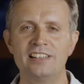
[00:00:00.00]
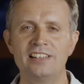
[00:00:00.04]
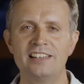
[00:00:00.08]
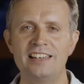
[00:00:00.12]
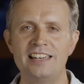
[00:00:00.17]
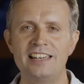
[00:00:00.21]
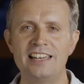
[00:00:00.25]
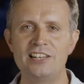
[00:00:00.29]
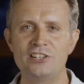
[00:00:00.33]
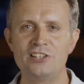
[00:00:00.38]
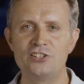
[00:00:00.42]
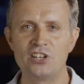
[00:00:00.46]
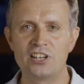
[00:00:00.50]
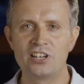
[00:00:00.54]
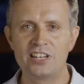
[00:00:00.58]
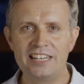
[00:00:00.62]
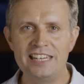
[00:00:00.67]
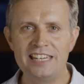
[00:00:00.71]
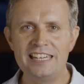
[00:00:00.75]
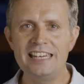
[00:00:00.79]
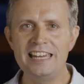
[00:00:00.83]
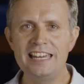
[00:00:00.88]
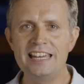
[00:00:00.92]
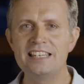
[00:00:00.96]
is a
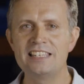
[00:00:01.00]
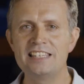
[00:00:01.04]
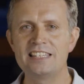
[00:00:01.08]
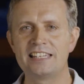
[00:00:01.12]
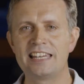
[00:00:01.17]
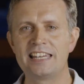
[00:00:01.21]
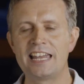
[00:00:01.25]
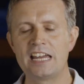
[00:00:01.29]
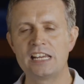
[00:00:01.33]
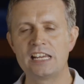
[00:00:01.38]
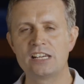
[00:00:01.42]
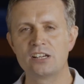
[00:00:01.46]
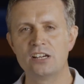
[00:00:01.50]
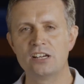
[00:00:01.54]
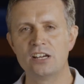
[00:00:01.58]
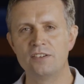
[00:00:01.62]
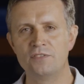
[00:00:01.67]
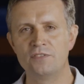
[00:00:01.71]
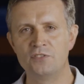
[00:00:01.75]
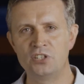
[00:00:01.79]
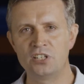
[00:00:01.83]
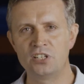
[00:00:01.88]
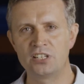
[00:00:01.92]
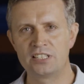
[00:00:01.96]
key indicator
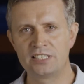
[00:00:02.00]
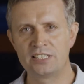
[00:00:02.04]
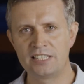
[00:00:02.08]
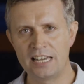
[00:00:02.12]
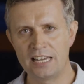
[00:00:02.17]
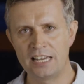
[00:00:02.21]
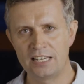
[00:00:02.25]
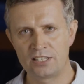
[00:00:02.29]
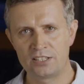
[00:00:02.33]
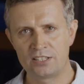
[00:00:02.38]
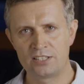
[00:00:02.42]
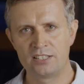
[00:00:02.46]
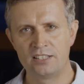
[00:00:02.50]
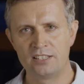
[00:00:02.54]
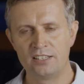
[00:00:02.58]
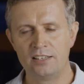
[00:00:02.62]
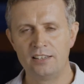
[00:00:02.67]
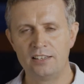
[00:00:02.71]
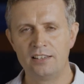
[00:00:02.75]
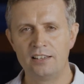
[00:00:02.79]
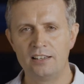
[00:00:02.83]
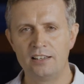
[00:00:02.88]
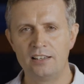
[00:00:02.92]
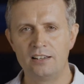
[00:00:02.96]
of success.
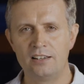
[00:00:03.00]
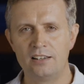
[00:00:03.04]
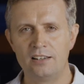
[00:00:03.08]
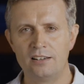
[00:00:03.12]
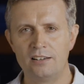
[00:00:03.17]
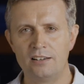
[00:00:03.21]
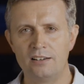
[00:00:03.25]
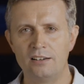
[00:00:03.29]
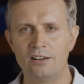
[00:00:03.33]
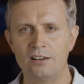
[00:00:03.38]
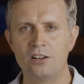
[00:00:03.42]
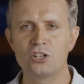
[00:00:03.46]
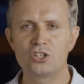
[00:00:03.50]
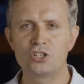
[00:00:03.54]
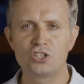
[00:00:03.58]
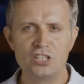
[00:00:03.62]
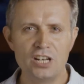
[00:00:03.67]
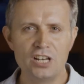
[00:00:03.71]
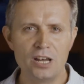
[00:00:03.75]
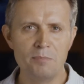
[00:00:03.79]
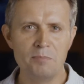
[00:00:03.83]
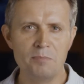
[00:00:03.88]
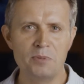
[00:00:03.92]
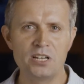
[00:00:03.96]
Large
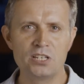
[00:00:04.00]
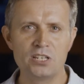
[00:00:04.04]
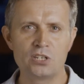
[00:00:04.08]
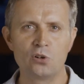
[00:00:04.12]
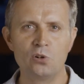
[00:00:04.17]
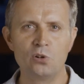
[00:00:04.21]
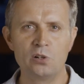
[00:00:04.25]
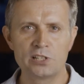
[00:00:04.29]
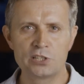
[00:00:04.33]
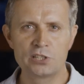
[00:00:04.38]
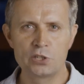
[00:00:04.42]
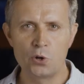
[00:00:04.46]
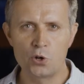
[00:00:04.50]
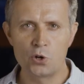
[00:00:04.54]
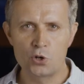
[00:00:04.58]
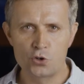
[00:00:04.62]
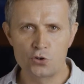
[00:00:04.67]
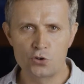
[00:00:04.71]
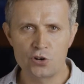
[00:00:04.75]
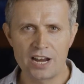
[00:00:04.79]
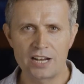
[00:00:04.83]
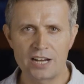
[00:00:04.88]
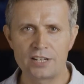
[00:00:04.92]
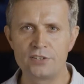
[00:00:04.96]
numbers are also
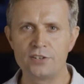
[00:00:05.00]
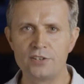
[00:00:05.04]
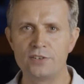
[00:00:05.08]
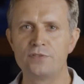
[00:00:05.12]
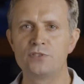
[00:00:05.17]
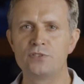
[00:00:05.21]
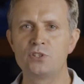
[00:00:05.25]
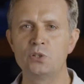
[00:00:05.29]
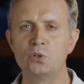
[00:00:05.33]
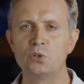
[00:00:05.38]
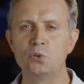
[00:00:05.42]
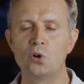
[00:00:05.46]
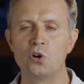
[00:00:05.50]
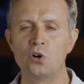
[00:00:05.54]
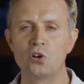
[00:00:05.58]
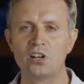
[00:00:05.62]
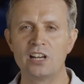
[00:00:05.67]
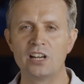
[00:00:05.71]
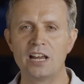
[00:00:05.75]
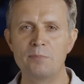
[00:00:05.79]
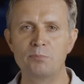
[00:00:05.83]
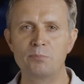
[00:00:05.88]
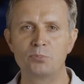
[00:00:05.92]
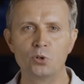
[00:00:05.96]
attractive to
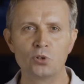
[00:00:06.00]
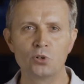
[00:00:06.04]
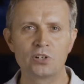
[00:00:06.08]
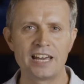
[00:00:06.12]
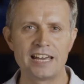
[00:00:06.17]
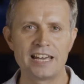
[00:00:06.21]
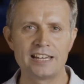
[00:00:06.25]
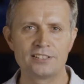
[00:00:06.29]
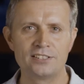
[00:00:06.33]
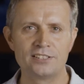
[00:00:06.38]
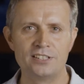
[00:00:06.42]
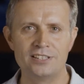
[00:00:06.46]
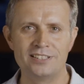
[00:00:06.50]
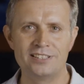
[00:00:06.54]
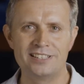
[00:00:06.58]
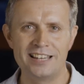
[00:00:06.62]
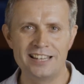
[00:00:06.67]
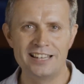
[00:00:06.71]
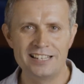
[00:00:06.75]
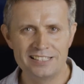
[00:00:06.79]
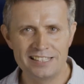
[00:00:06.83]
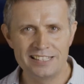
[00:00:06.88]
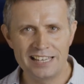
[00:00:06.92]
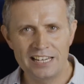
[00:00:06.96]
online broadcasters
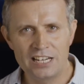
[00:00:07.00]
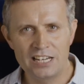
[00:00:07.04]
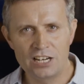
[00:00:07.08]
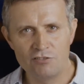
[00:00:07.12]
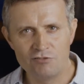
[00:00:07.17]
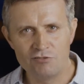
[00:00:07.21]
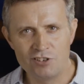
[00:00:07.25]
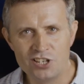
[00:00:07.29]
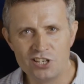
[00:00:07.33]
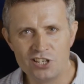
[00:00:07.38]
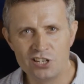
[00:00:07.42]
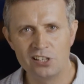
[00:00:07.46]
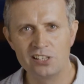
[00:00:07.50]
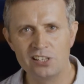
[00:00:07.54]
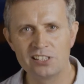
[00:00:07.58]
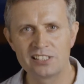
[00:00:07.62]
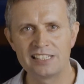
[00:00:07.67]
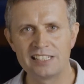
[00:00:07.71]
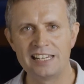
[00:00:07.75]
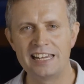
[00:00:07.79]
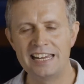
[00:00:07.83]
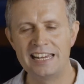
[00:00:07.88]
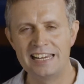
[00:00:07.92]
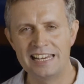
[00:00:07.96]
as they can
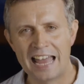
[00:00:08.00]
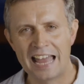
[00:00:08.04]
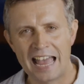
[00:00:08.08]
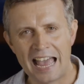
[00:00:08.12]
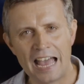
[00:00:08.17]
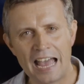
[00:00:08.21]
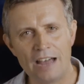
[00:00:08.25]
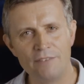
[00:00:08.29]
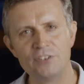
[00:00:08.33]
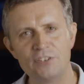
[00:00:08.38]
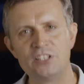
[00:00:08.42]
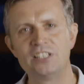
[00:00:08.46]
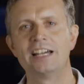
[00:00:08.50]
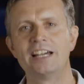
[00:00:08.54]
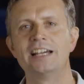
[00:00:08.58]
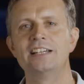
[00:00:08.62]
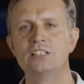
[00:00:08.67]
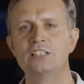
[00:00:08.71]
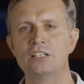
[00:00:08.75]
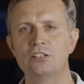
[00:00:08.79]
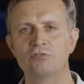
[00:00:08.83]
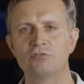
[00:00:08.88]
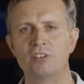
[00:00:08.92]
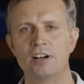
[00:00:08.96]
result in
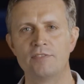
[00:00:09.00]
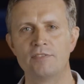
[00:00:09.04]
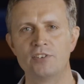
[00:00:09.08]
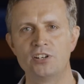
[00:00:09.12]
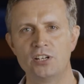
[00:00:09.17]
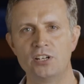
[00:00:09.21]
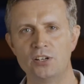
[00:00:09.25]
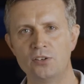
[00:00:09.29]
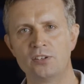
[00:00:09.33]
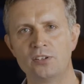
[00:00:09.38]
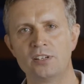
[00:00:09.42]
advertising revenue.